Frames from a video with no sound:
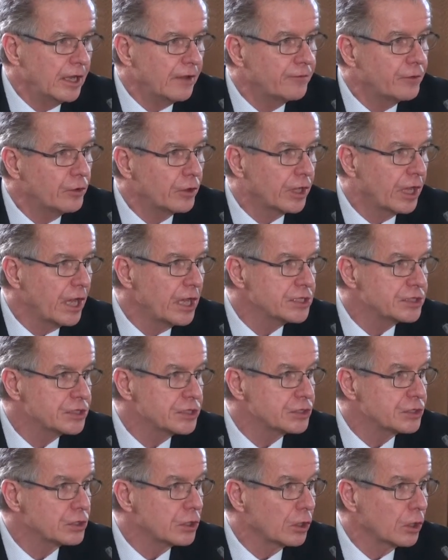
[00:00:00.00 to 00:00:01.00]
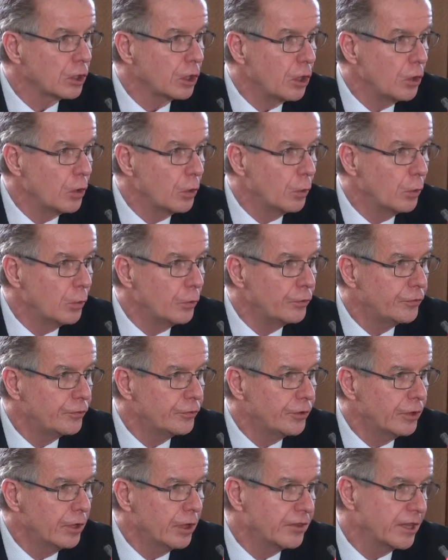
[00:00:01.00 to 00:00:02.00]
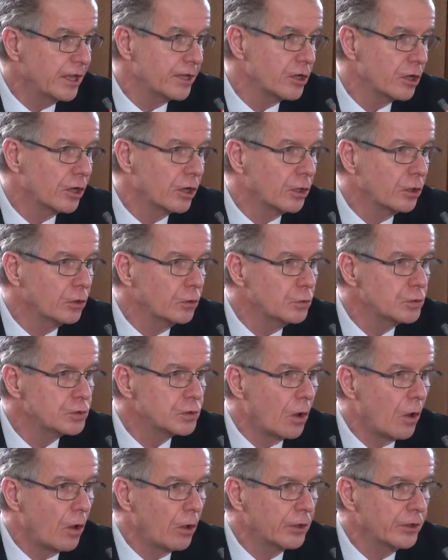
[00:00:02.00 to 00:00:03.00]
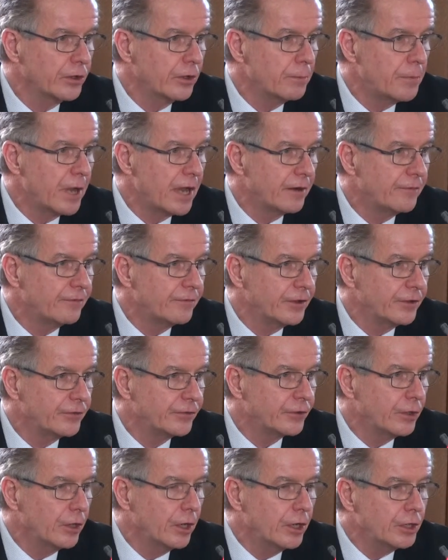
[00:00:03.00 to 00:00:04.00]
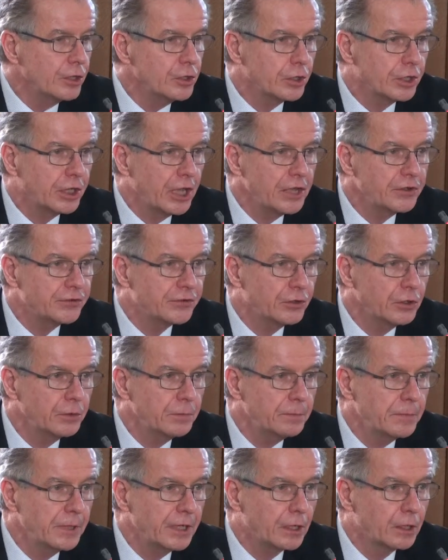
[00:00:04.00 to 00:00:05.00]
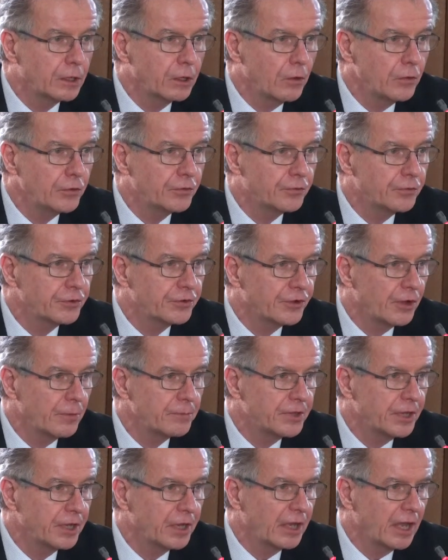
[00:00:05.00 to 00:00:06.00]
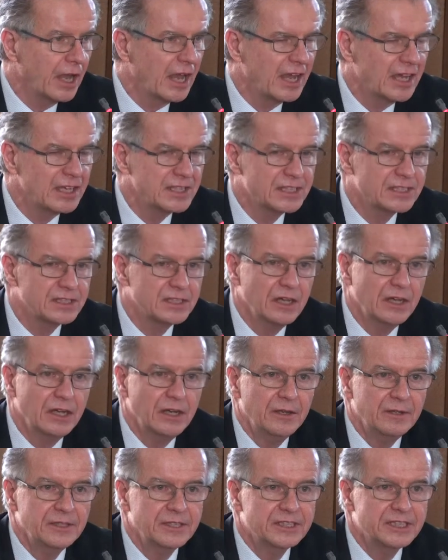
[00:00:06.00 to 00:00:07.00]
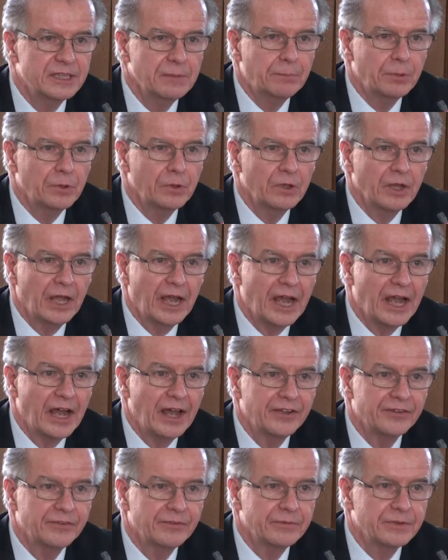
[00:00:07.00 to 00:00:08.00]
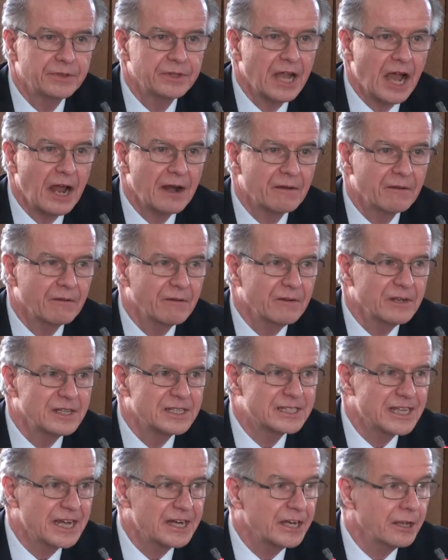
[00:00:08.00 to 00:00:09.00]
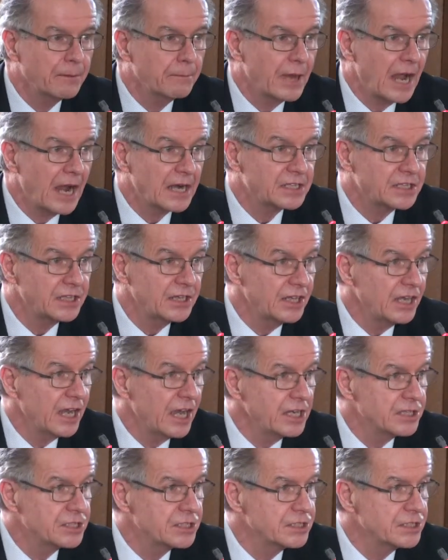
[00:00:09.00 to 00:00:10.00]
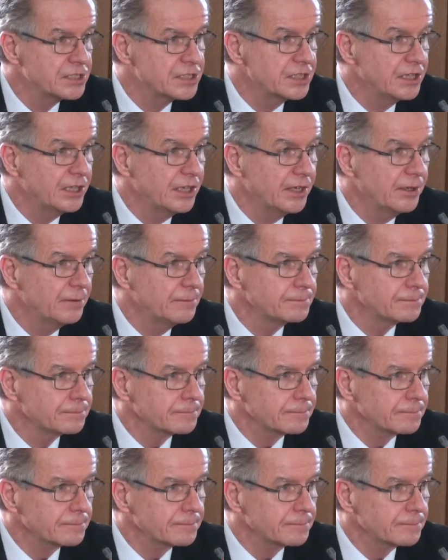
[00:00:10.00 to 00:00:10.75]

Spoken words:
If your case is closed, then you're going to lose all your benefits. Your case could be closed for something as simple as not sending back to the agency